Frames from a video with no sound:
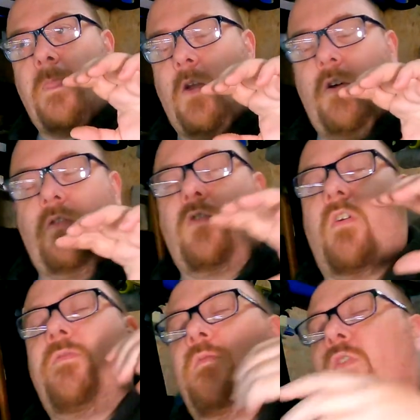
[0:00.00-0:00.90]

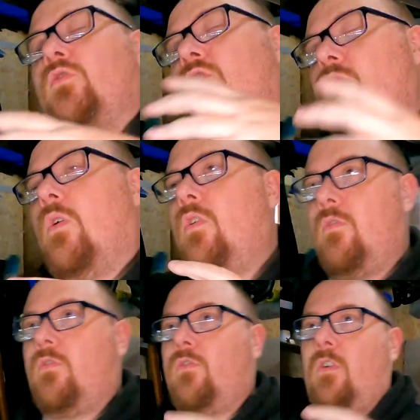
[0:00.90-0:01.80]
if you've got two
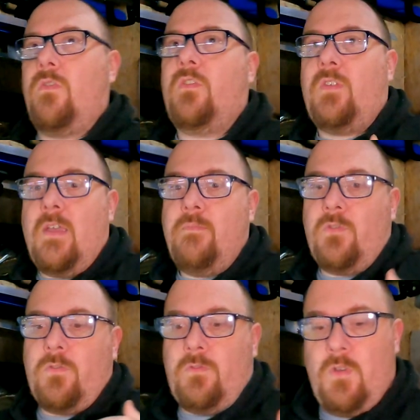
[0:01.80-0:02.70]
hooks on the same
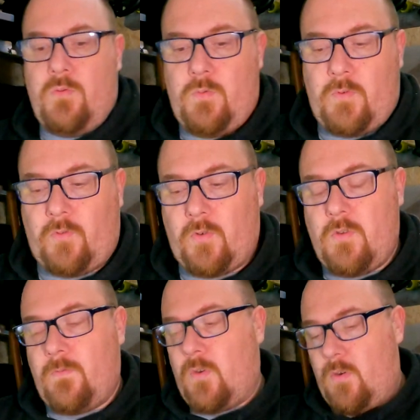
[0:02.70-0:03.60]
snood, so
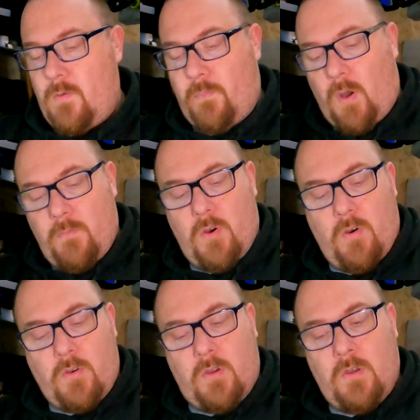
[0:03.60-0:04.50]
you've got your bottom
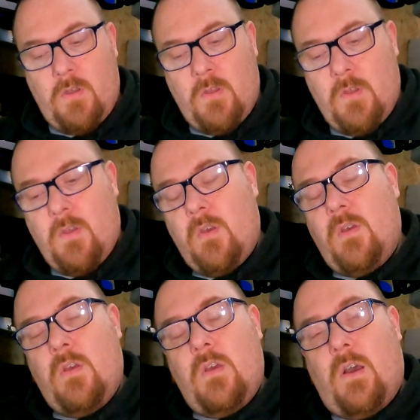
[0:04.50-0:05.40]
hook,
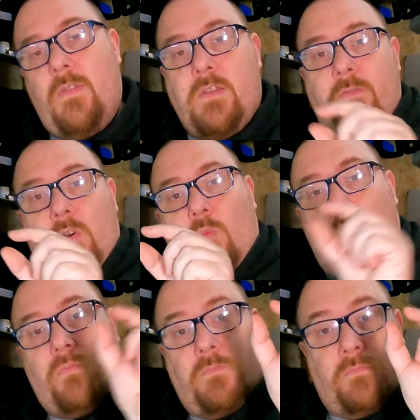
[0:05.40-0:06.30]
and then you've got
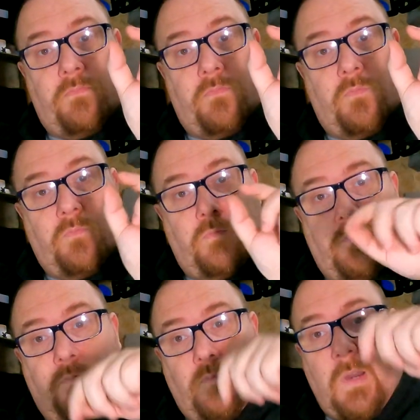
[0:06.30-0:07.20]
one
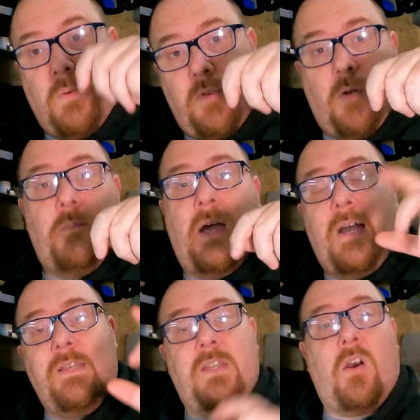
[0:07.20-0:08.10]
wound on
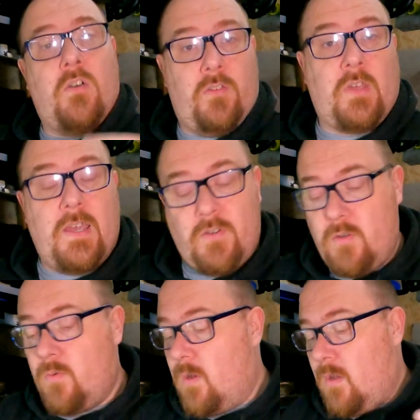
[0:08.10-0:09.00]
behind it, or as I
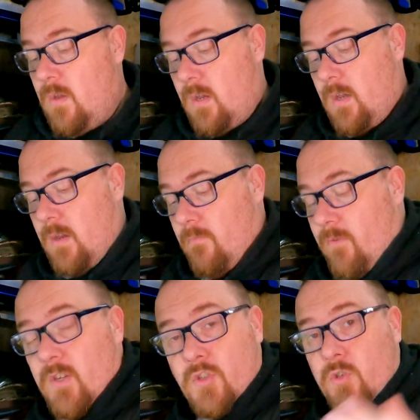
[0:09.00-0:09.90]
do,
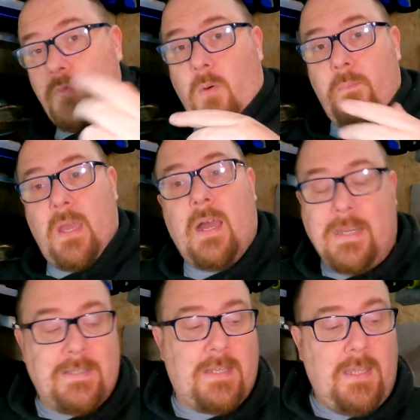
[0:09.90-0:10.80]
rig tubed on
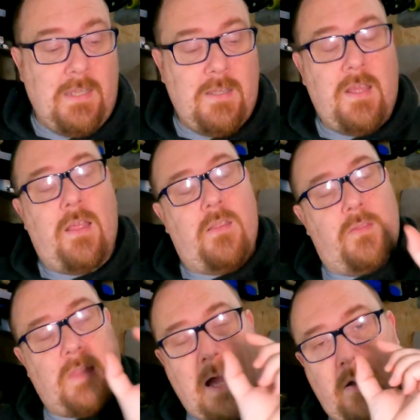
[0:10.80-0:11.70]
behind it,
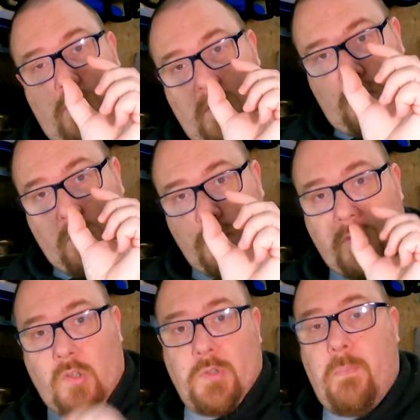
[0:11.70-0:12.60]
that is what's
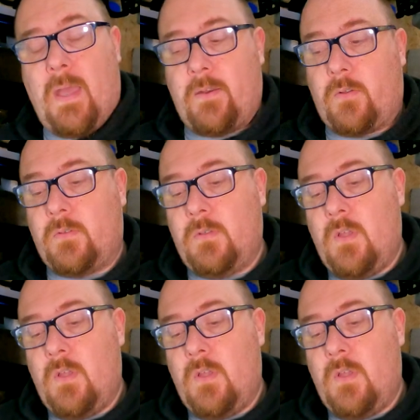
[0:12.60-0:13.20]
called the pennel.